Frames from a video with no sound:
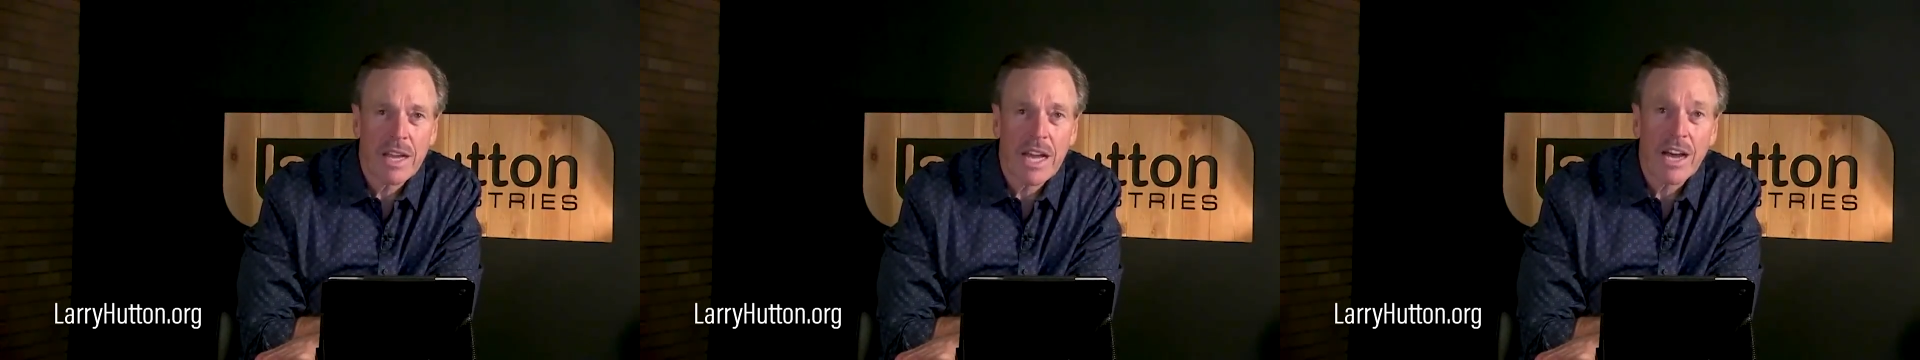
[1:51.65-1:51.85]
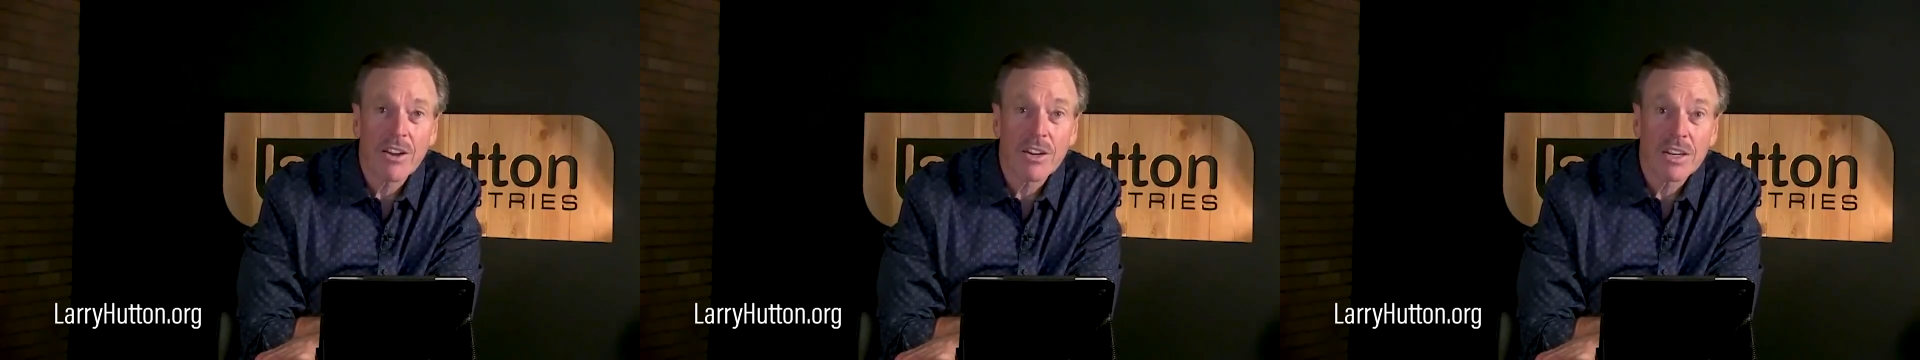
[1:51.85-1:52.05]

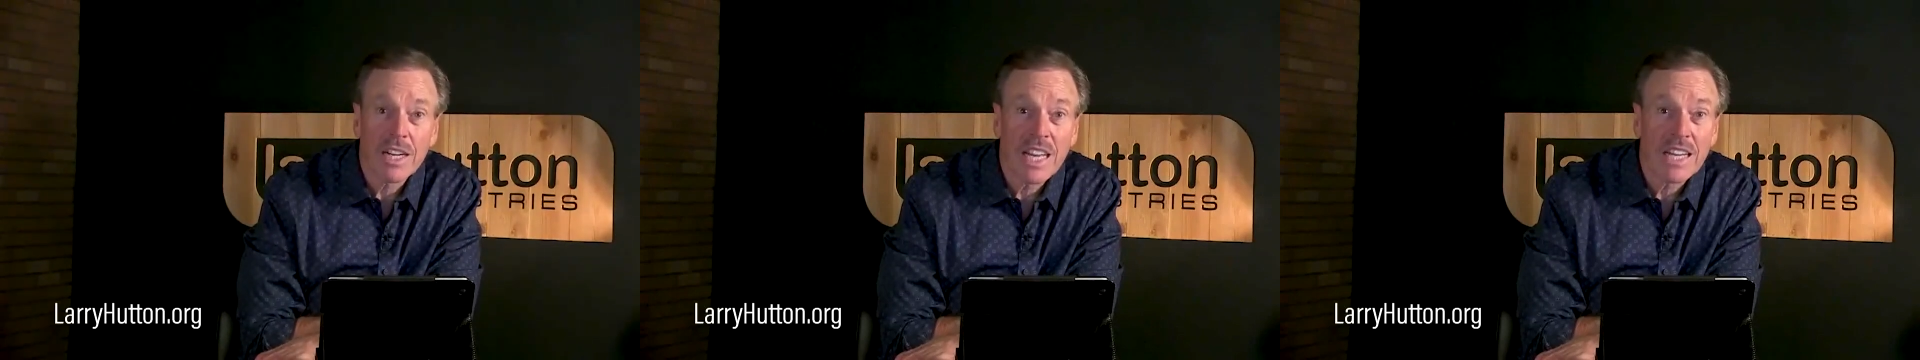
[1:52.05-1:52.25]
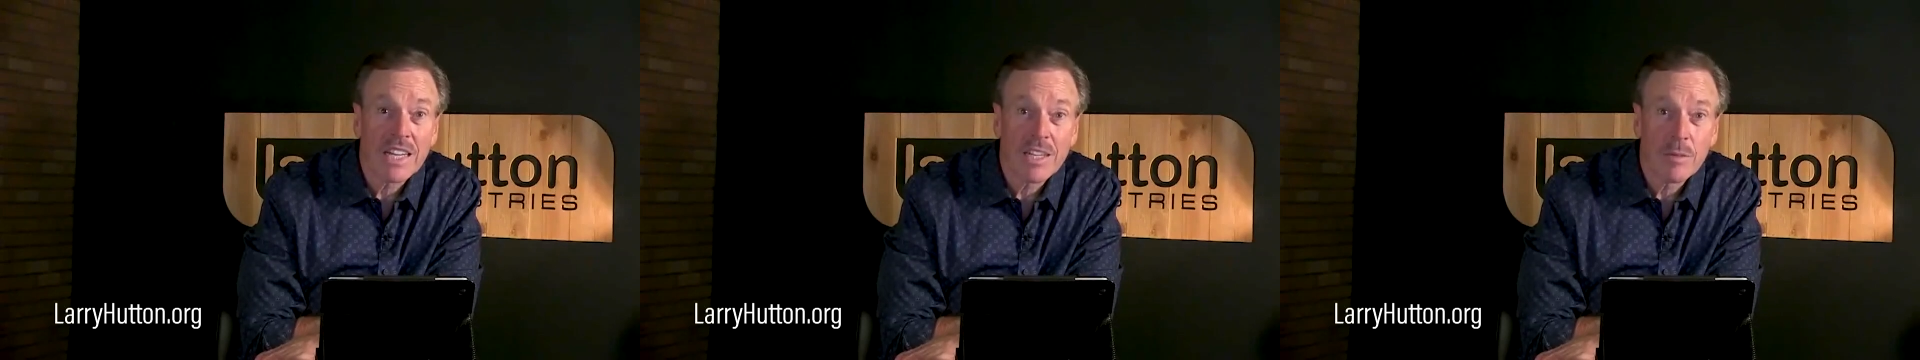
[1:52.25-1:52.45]
how to
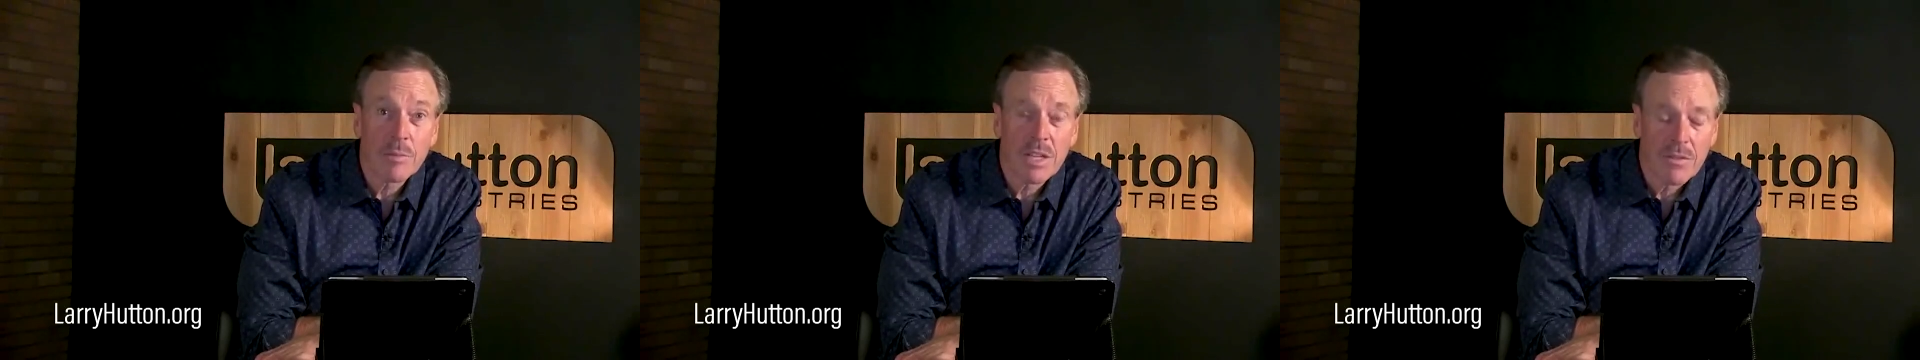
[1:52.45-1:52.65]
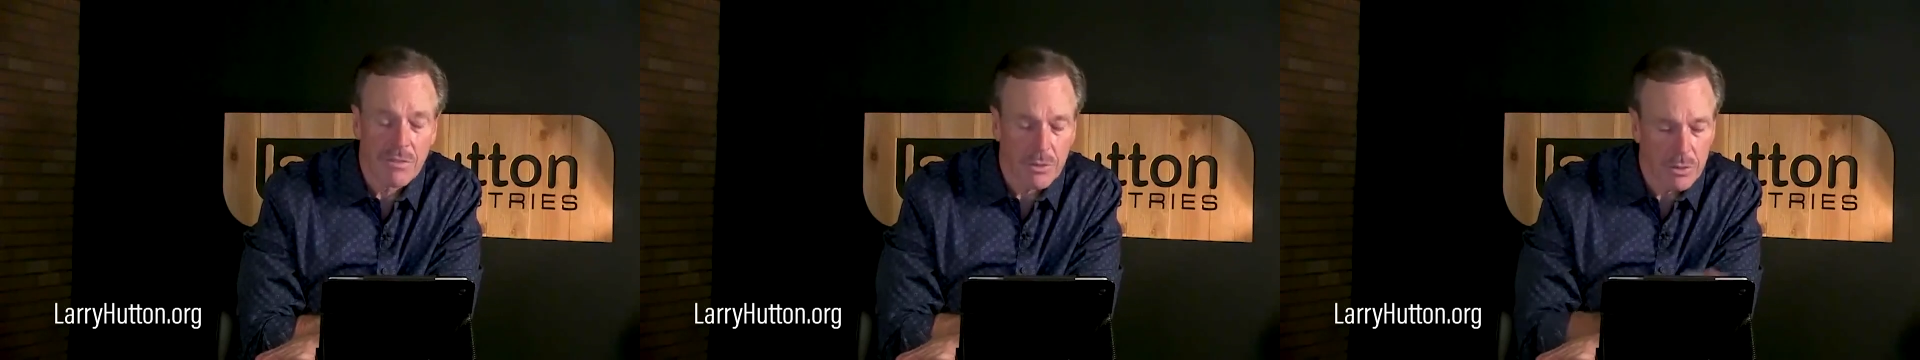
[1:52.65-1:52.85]
let Him
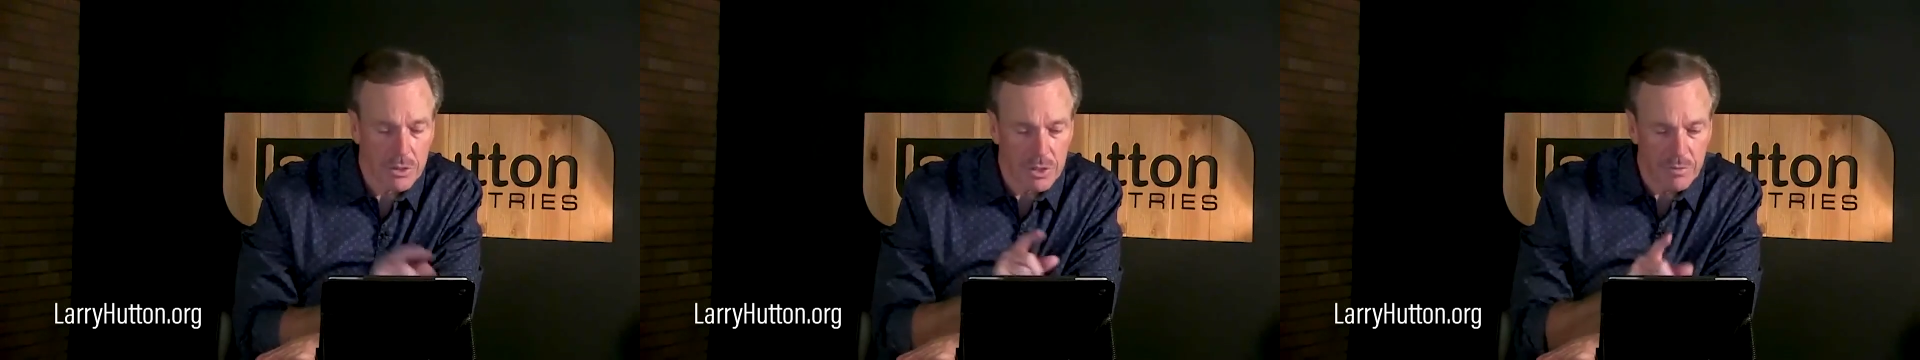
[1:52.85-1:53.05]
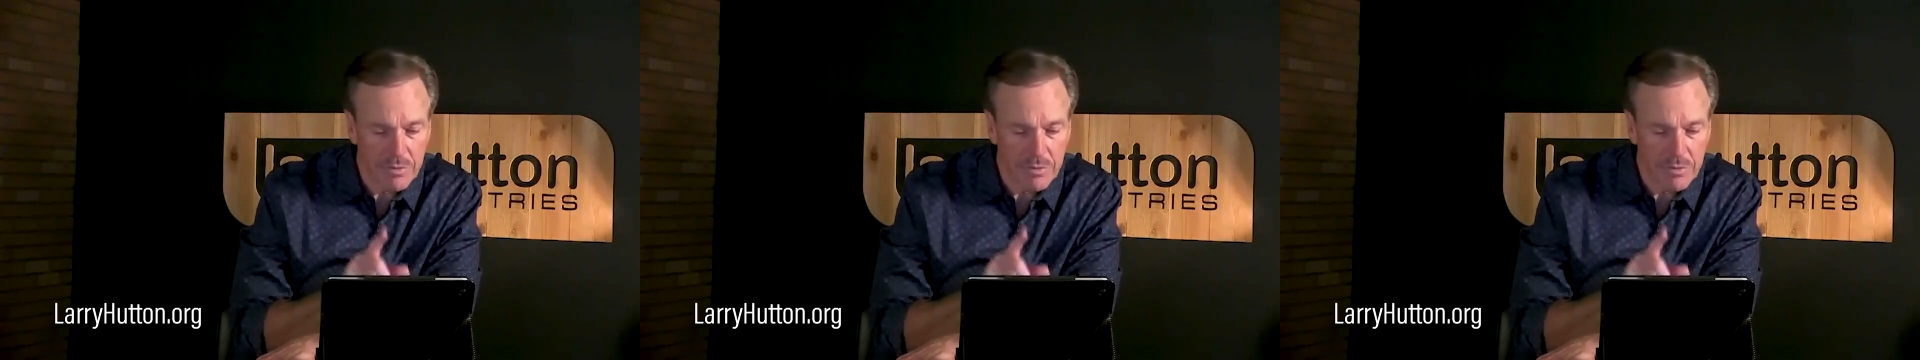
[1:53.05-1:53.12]
live through us.